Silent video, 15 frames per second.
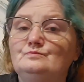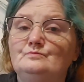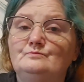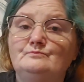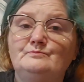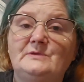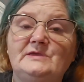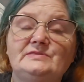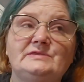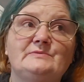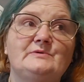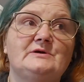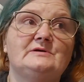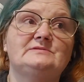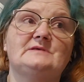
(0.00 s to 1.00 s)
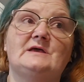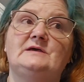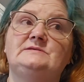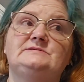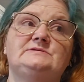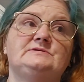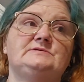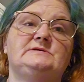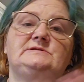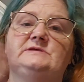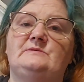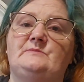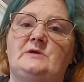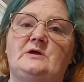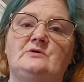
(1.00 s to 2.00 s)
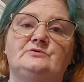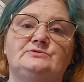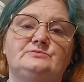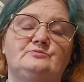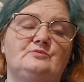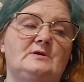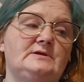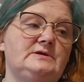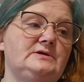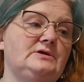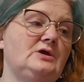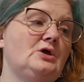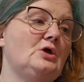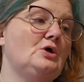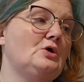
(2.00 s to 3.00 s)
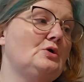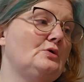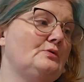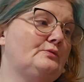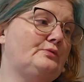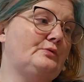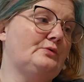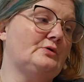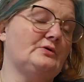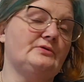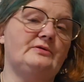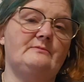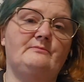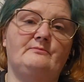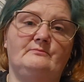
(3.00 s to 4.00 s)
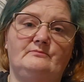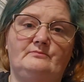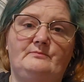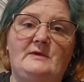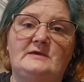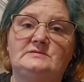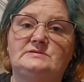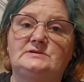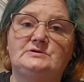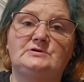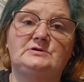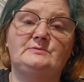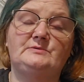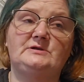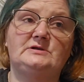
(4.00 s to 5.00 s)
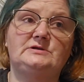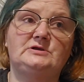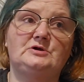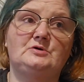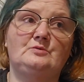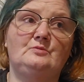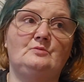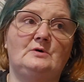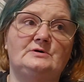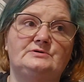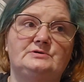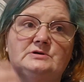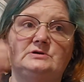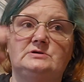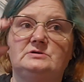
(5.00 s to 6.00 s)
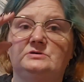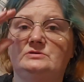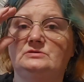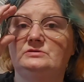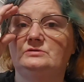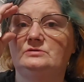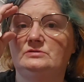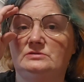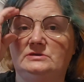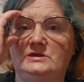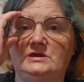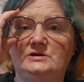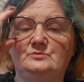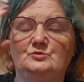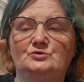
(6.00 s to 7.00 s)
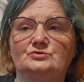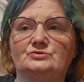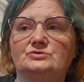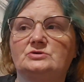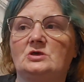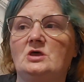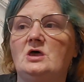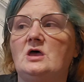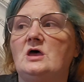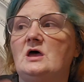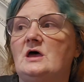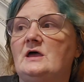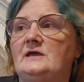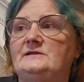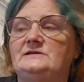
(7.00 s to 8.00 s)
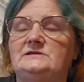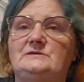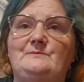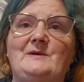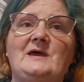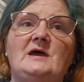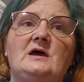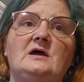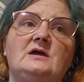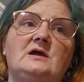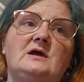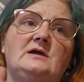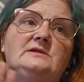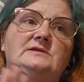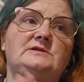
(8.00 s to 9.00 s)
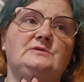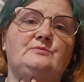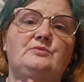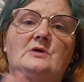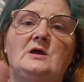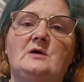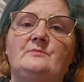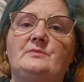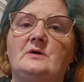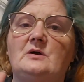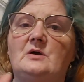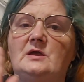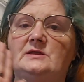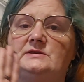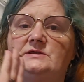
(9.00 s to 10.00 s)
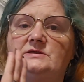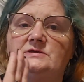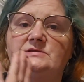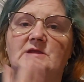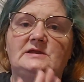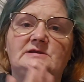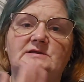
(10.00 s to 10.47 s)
Mainly because I still need to get my house ready for the pet sitter to be in here watching the animals. I need to pack. I need to prep. I need.